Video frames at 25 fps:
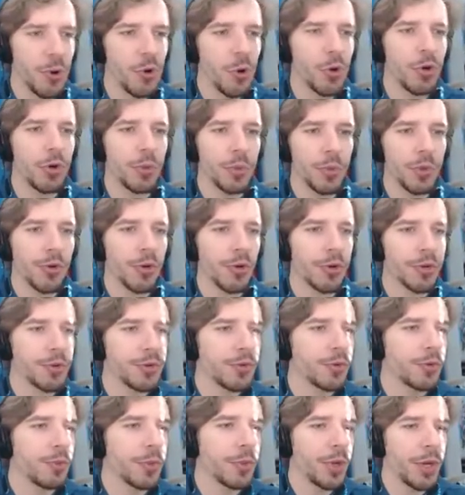them across the
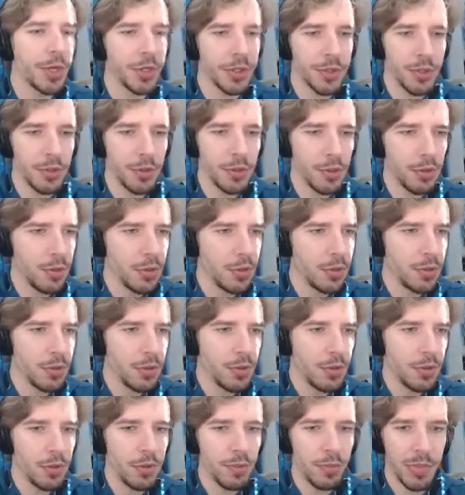room, guys.
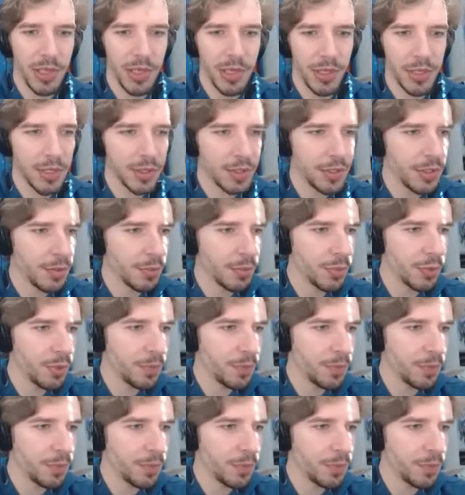Plain and simple.